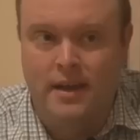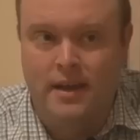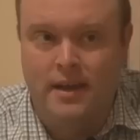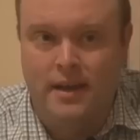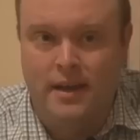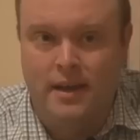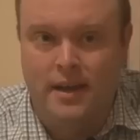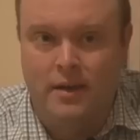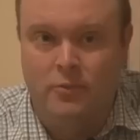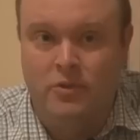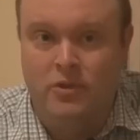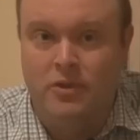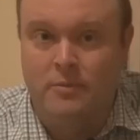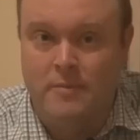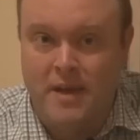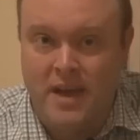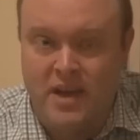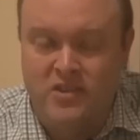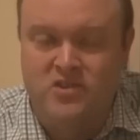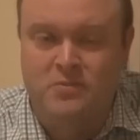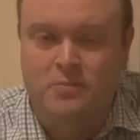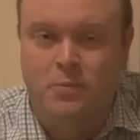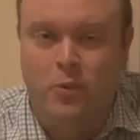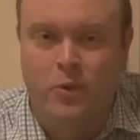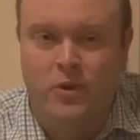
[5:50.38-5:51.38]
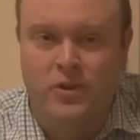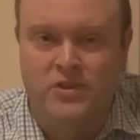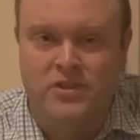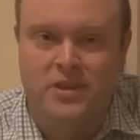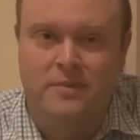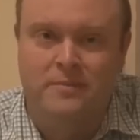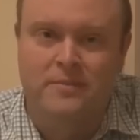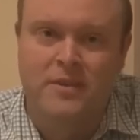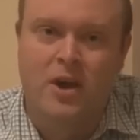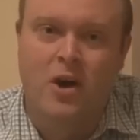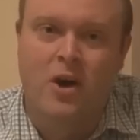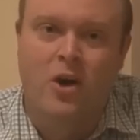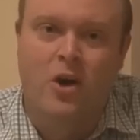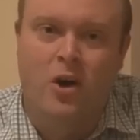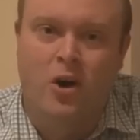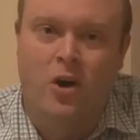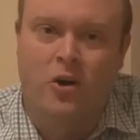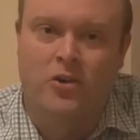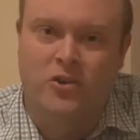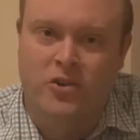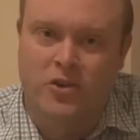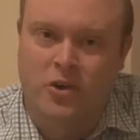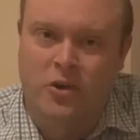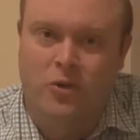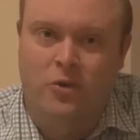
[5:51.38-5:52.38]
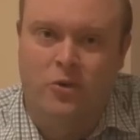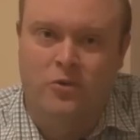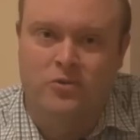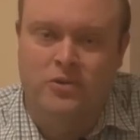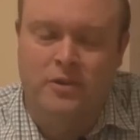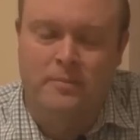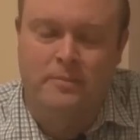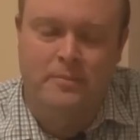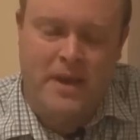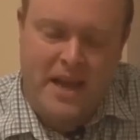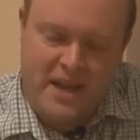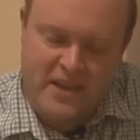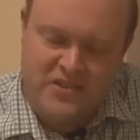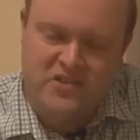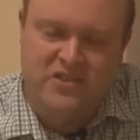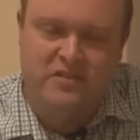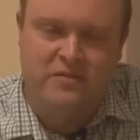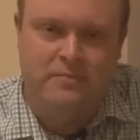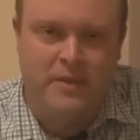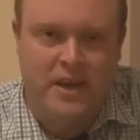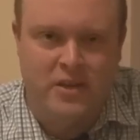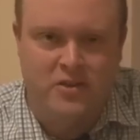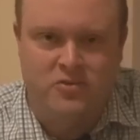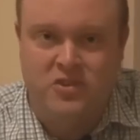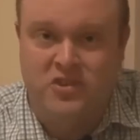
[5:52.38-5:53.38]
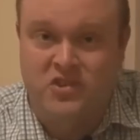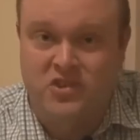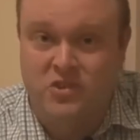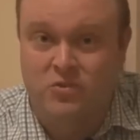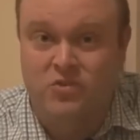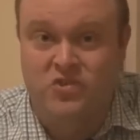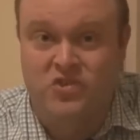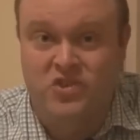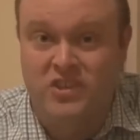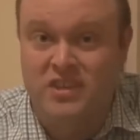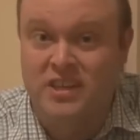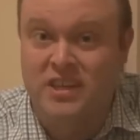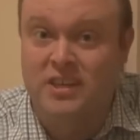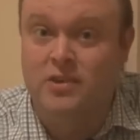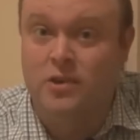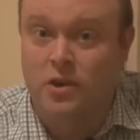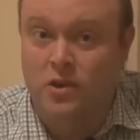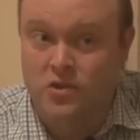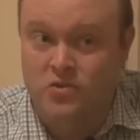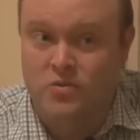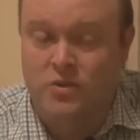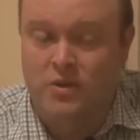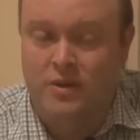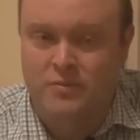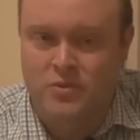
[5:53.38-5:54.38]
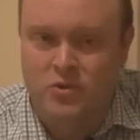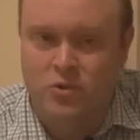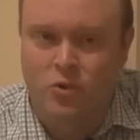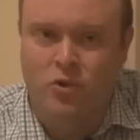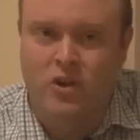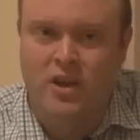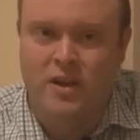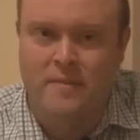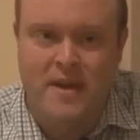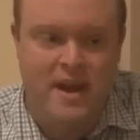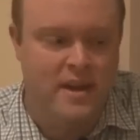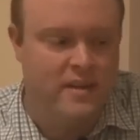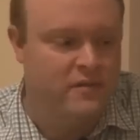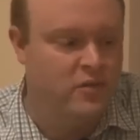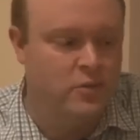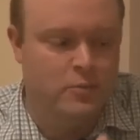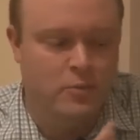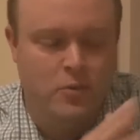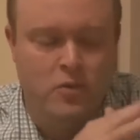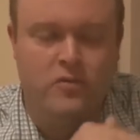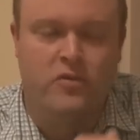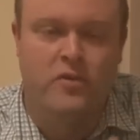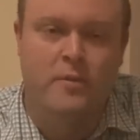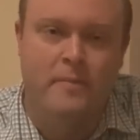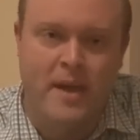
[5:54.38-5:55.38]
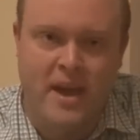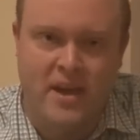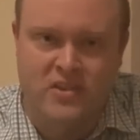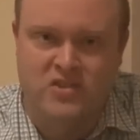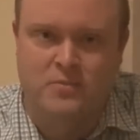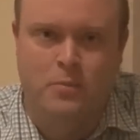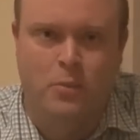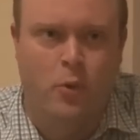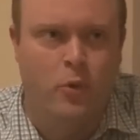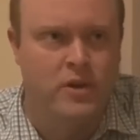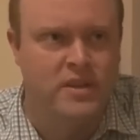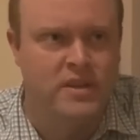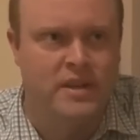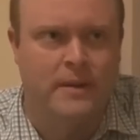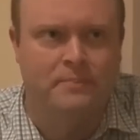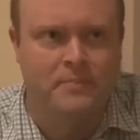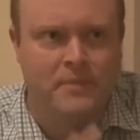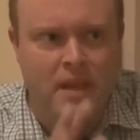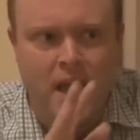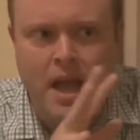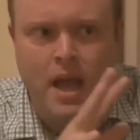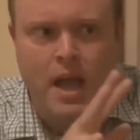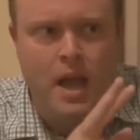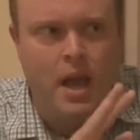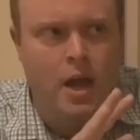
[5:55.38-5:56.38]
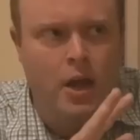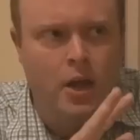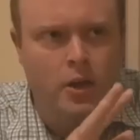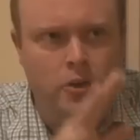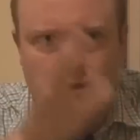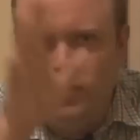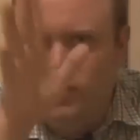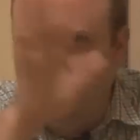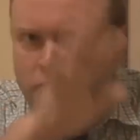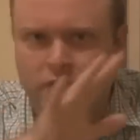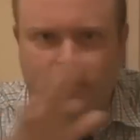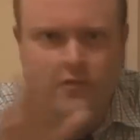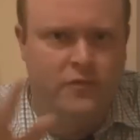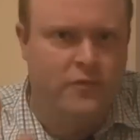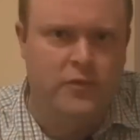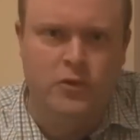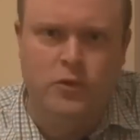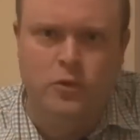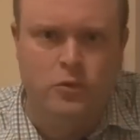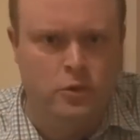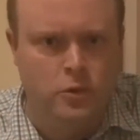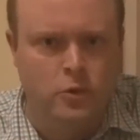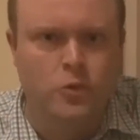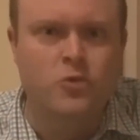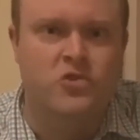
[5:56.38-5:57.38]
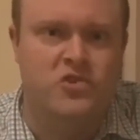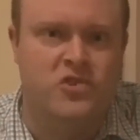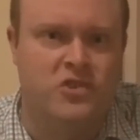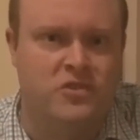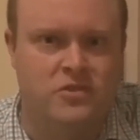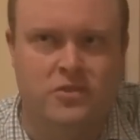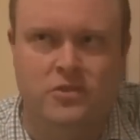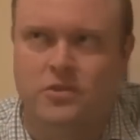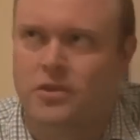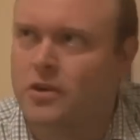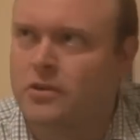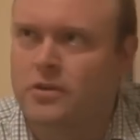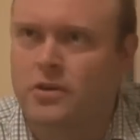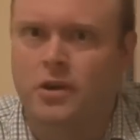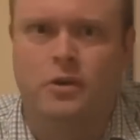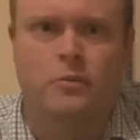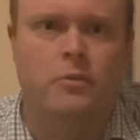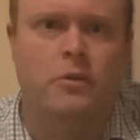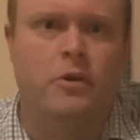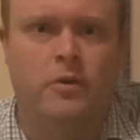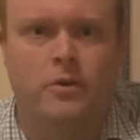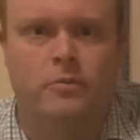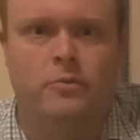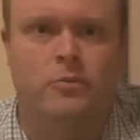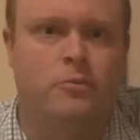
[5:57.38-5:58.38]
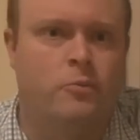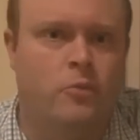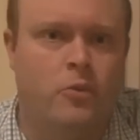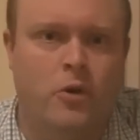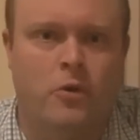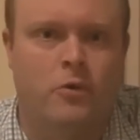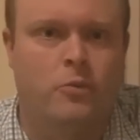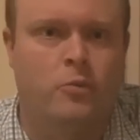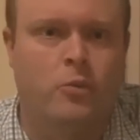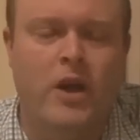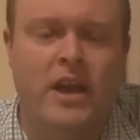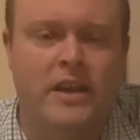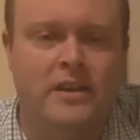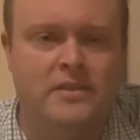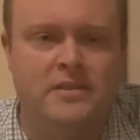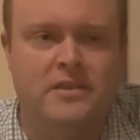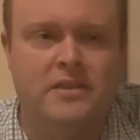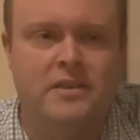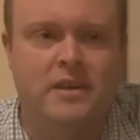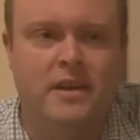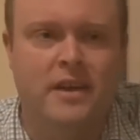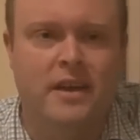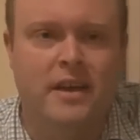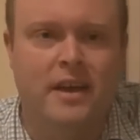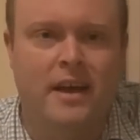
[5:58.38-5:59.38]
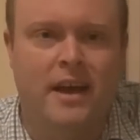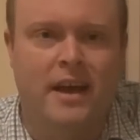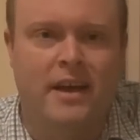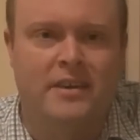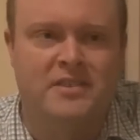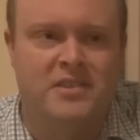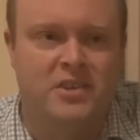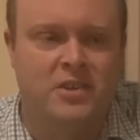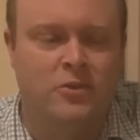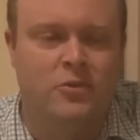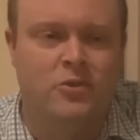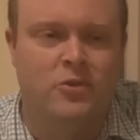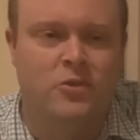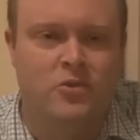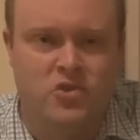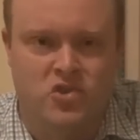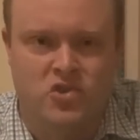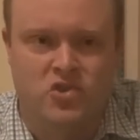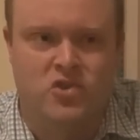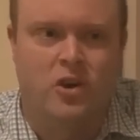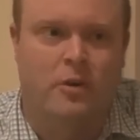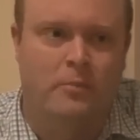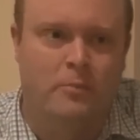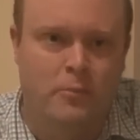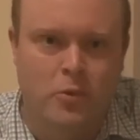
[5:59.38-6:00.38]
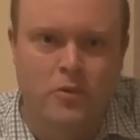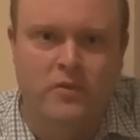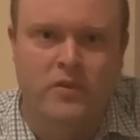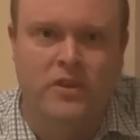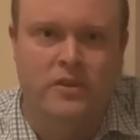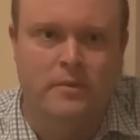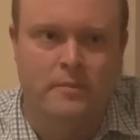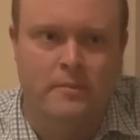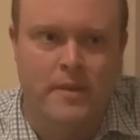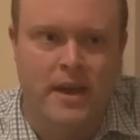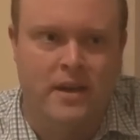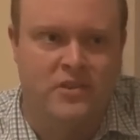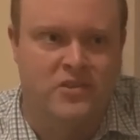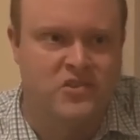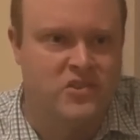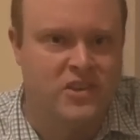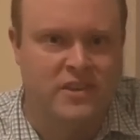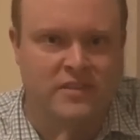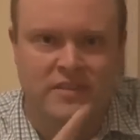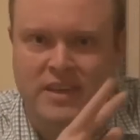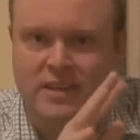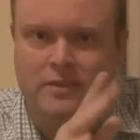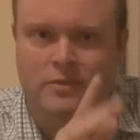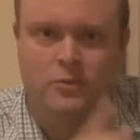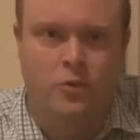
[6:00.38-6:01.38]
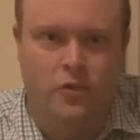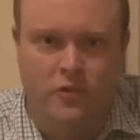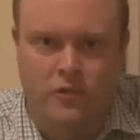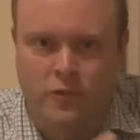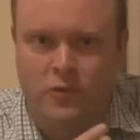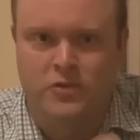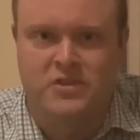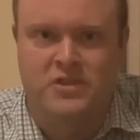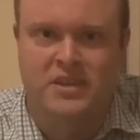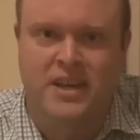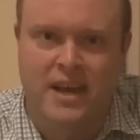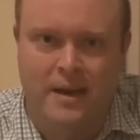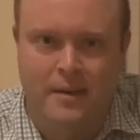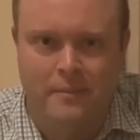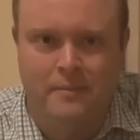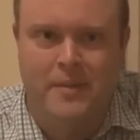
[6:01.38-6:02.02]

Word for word: uh, with a mouse pointer on an old passive matrix LCD knows what I'm talking about. If you move the mouse pointer, you, you lose it. You don't know where it, where it went until you stop moving the mouse and then look for it to come